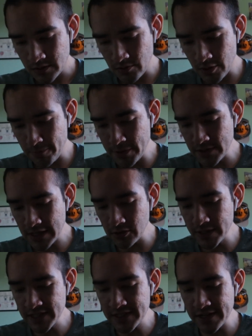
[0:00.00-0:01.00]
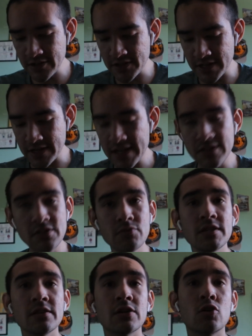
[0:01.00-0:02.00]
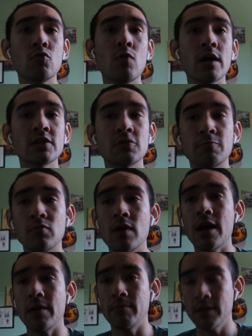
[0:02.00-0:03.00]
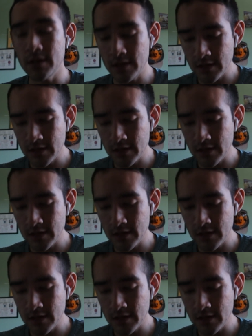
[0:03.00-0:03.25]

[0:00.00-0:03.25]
So it appears that Lucas Dickerson is using the Crux Prime.